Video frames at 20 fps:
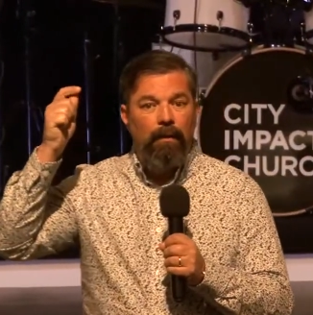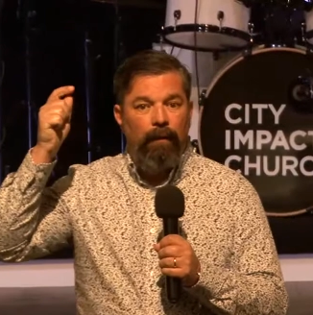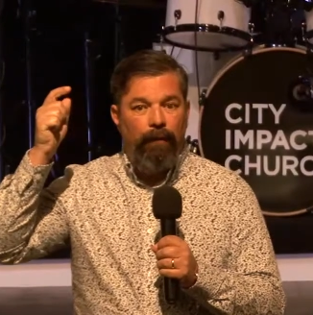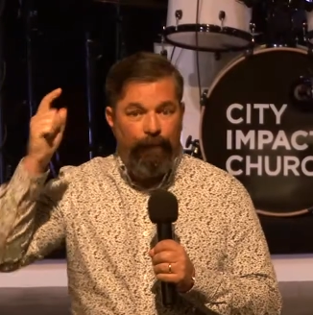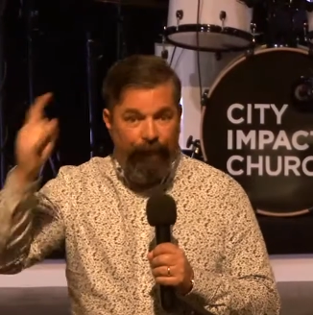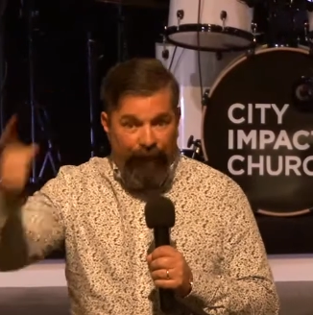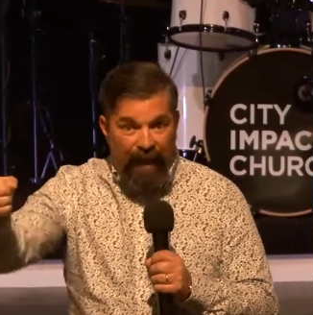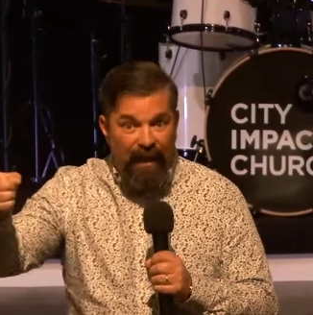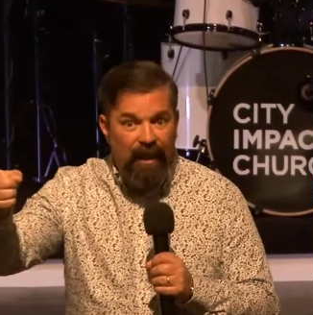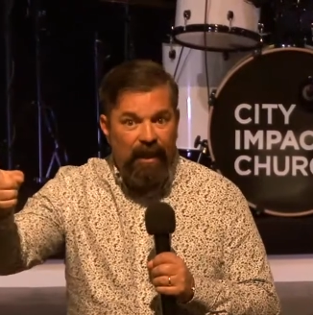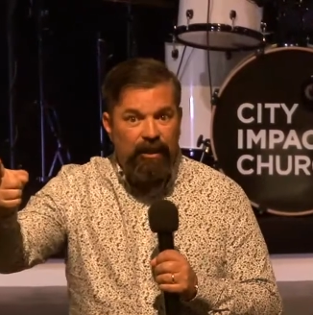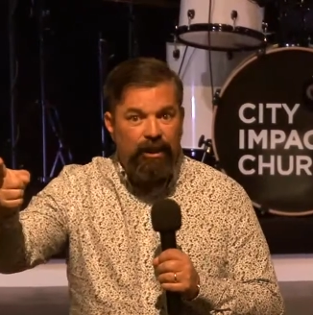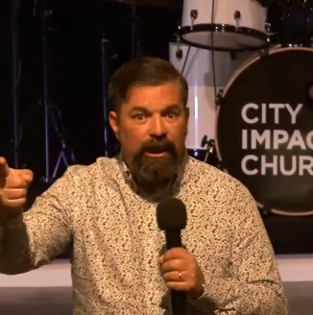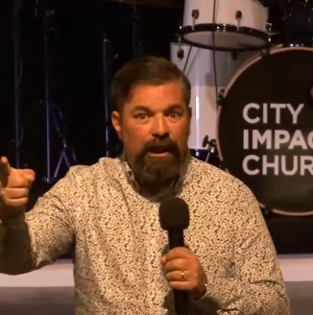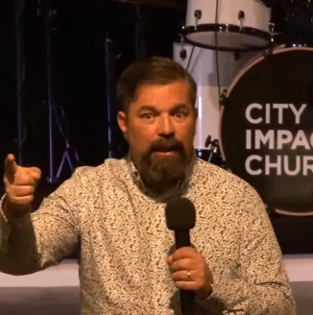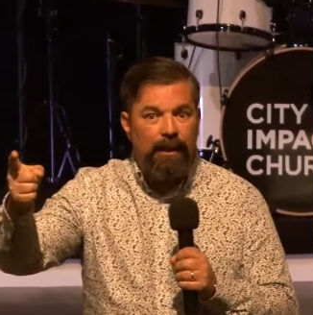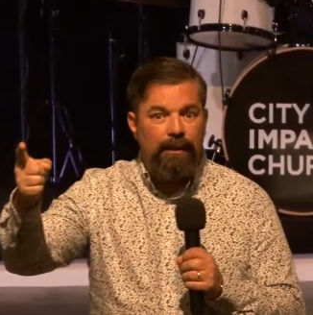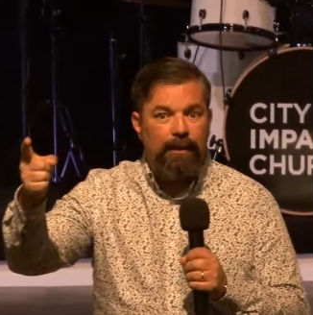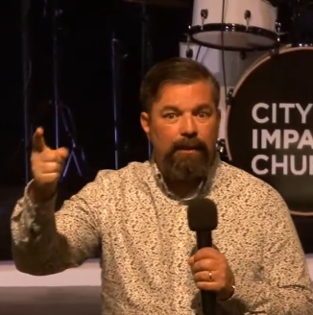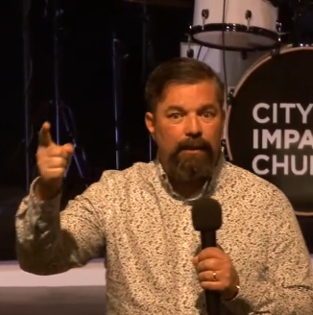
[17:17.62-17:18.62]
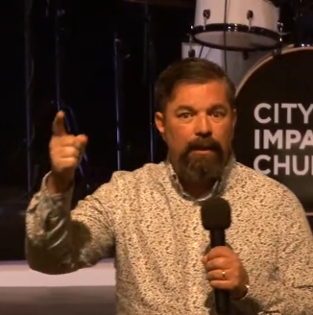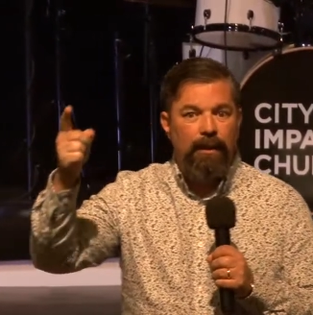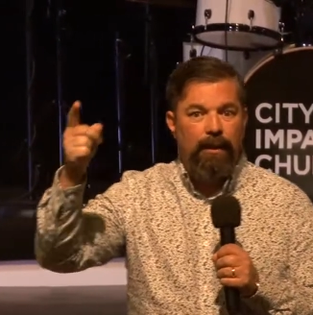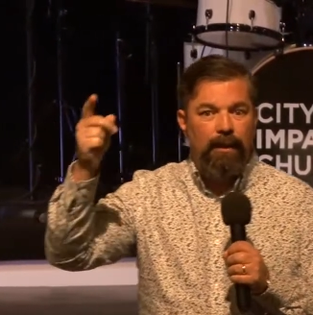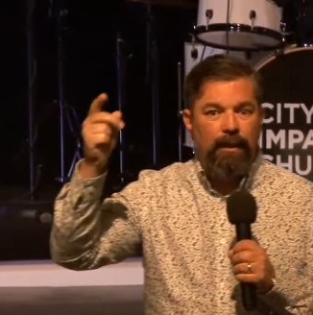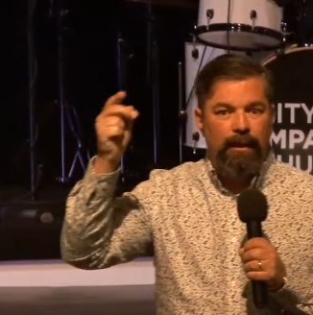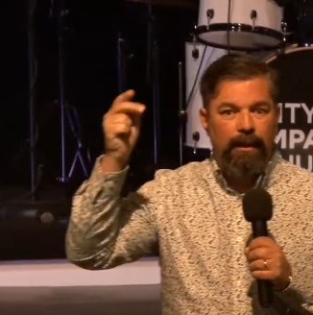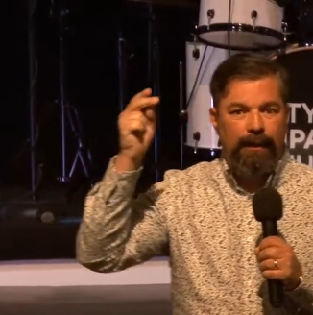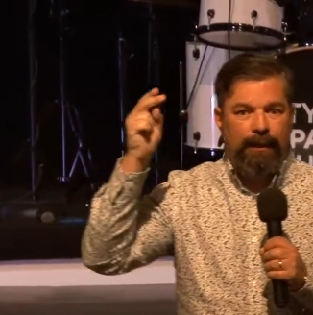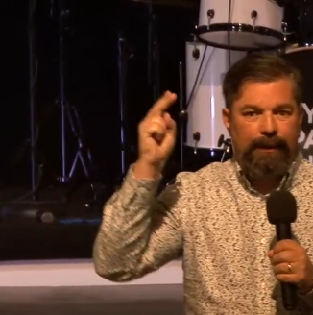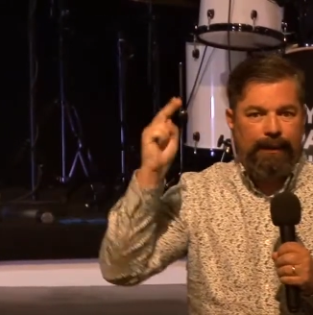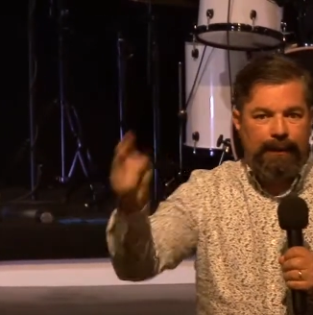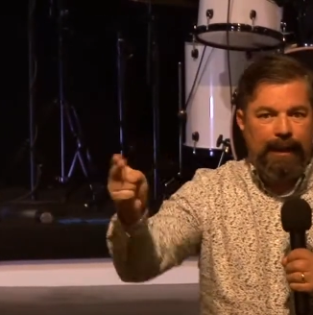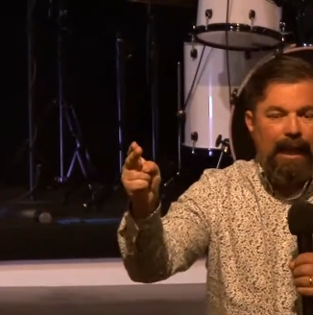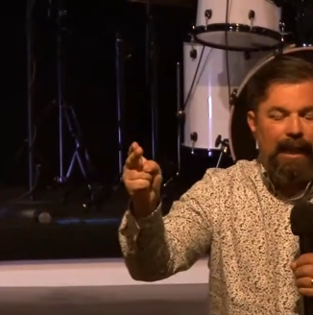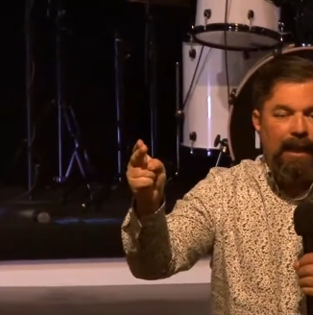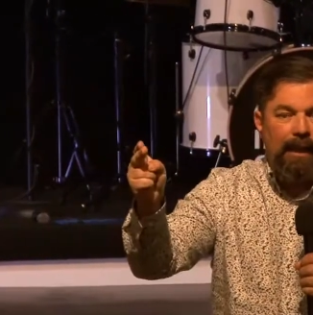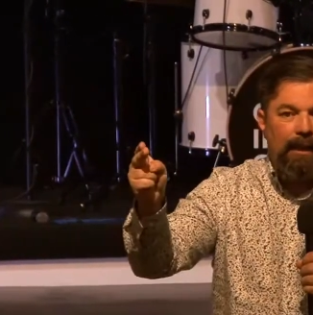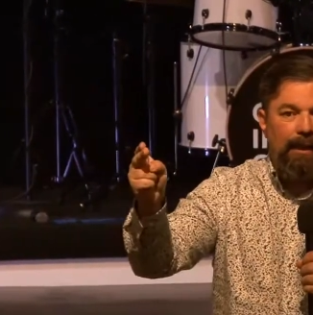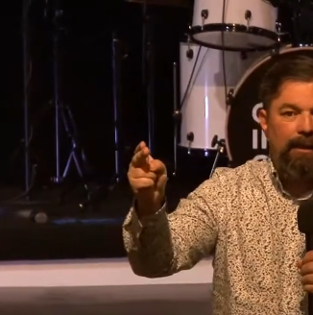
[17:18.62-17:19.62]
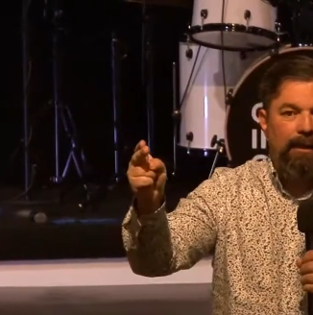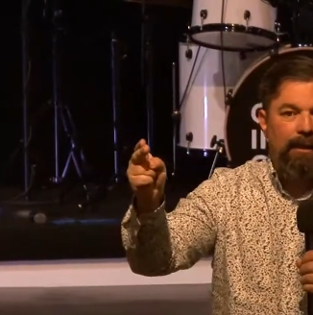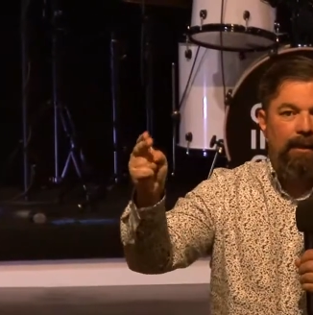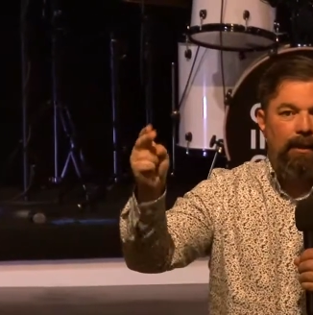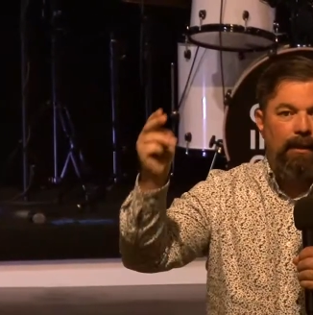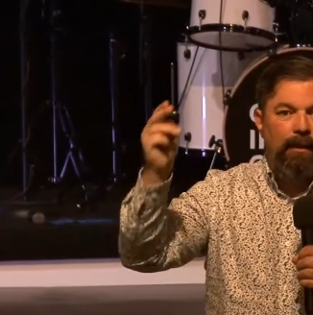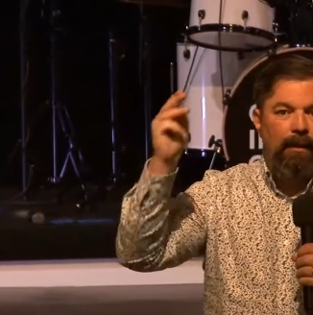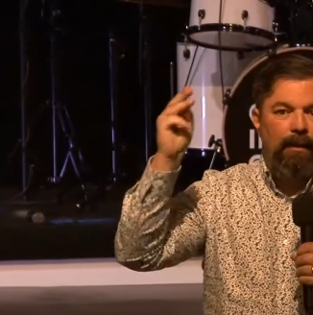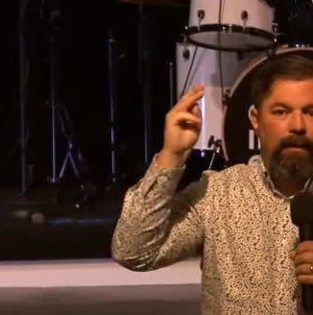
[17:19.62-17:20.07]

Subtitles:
villages, cities,